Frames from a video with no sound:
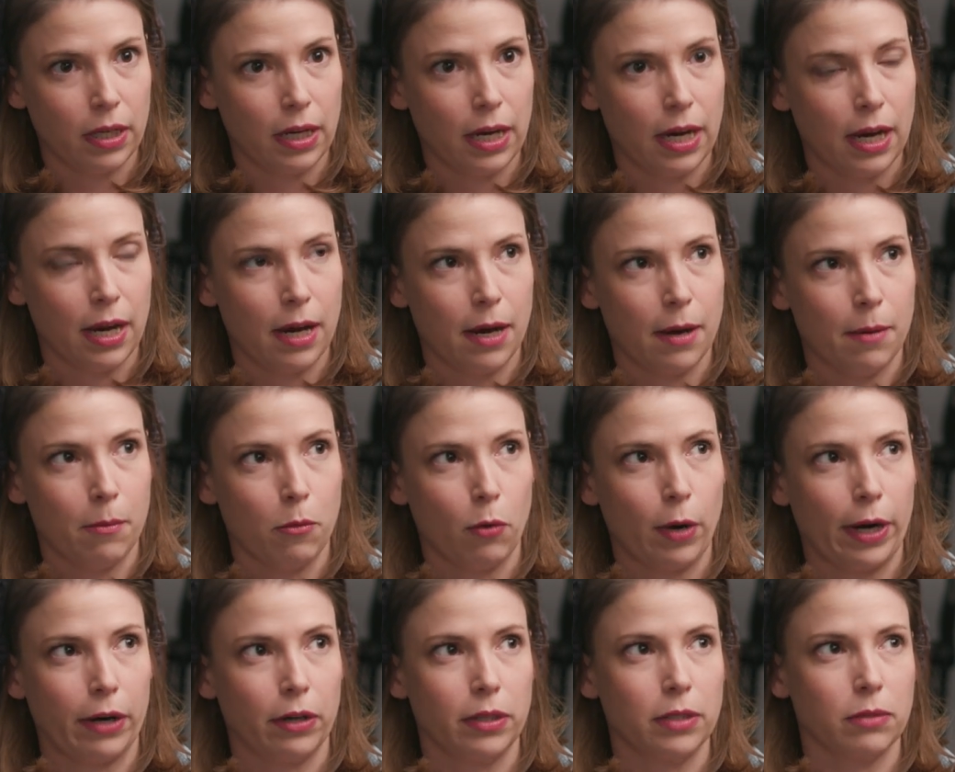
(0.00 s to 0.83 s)

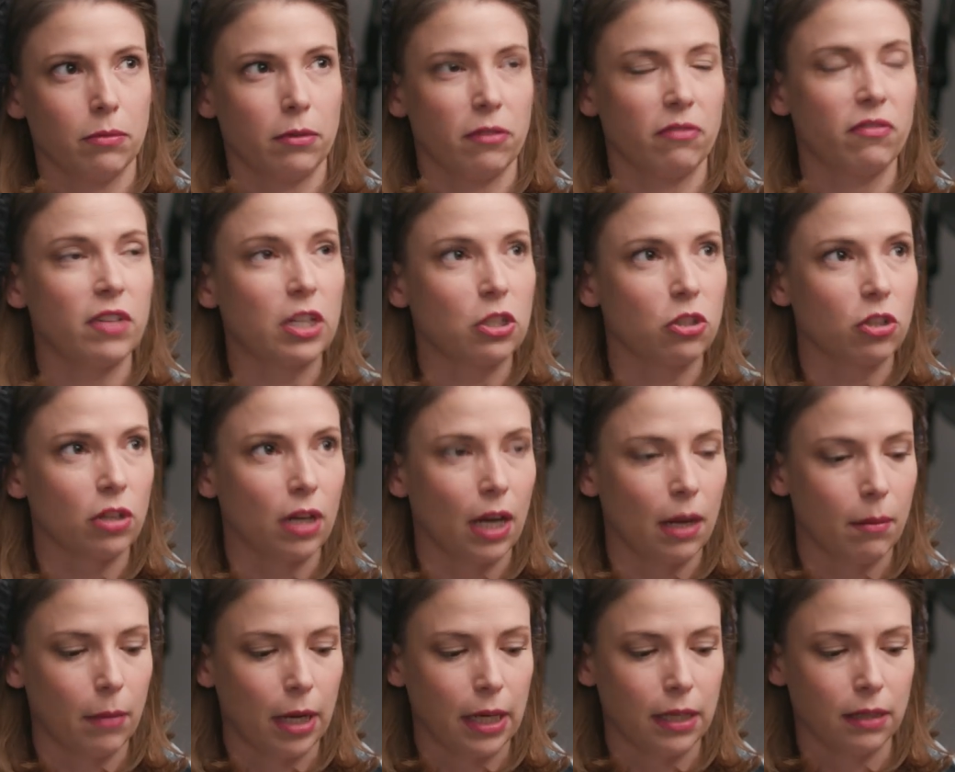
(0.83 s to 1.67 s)
Whereas with fiction,
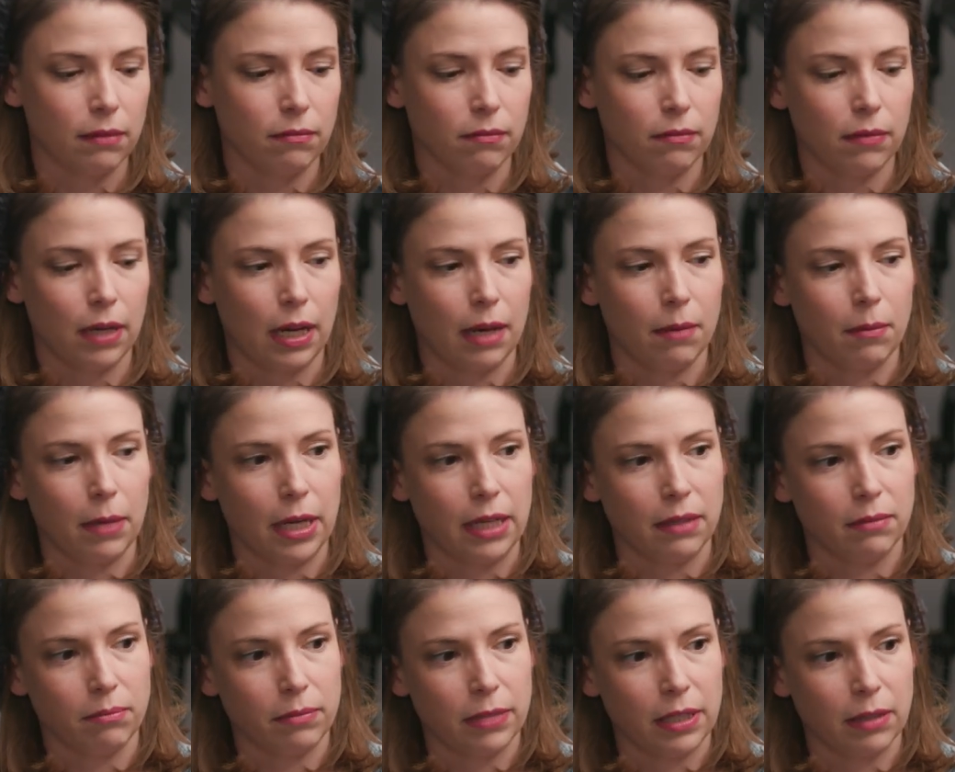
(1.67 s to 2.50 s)
I
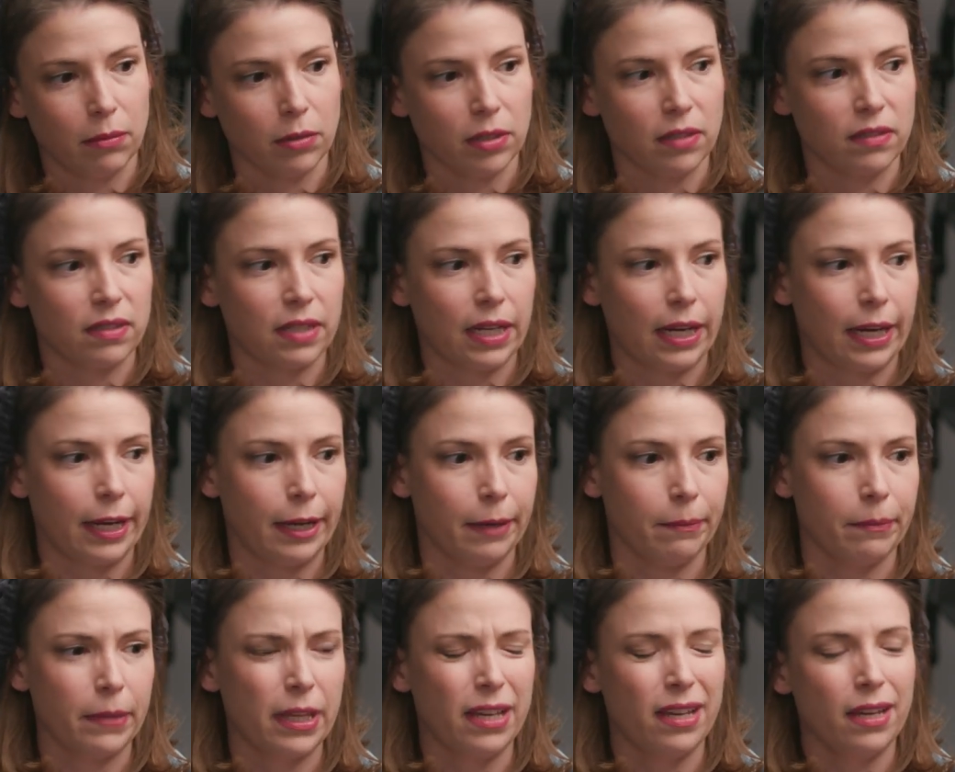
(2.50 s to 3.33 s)
might be able to
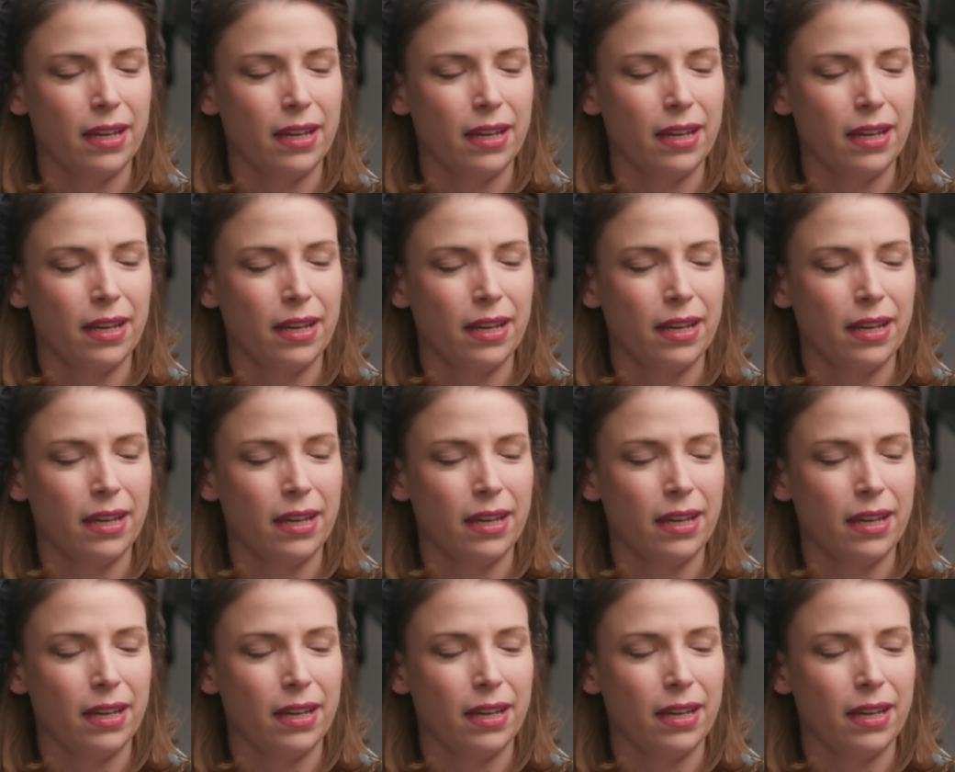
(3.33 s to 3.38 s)
say,